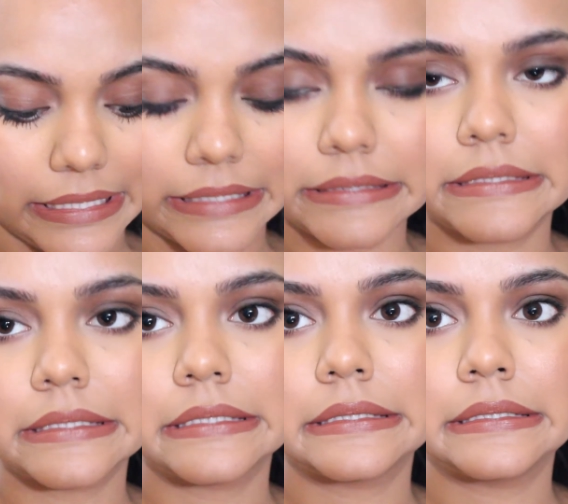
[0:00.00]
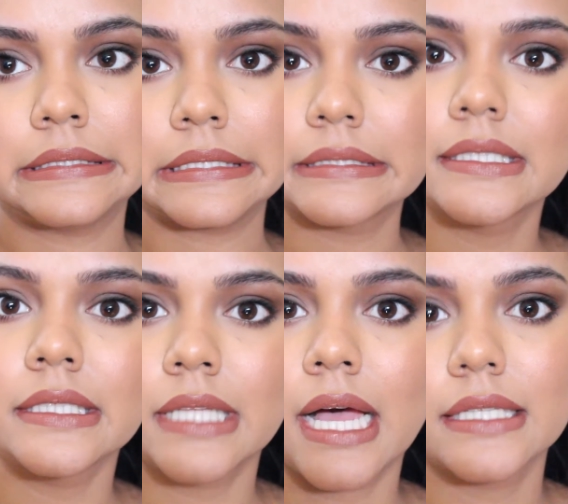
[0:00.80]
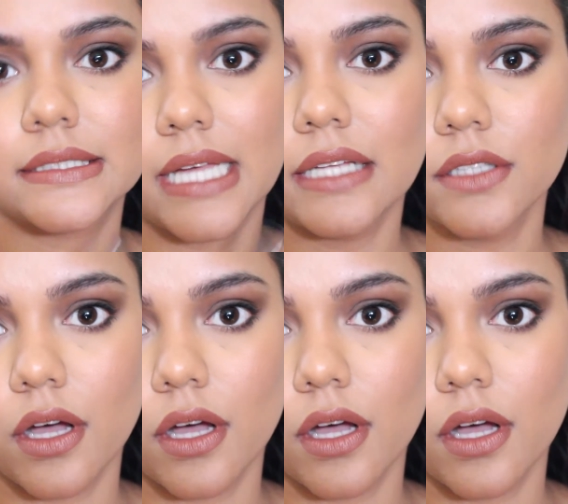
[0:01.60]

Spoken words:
this doesn't last that